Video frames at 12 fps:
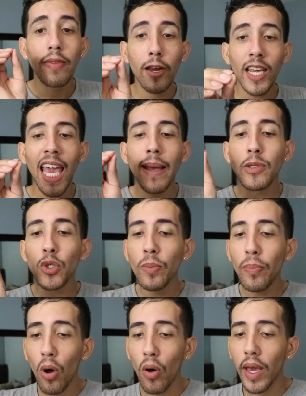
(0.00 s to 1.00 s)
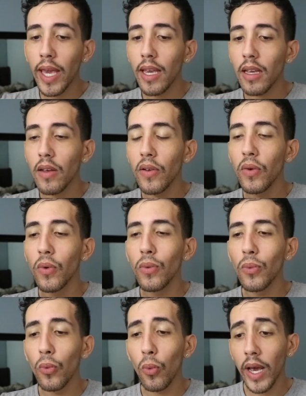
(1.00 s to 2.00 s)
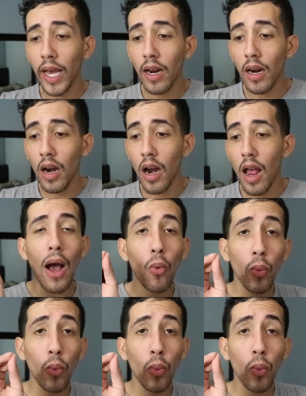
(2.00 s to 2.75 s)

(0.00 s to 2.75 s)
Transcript: there came to a point where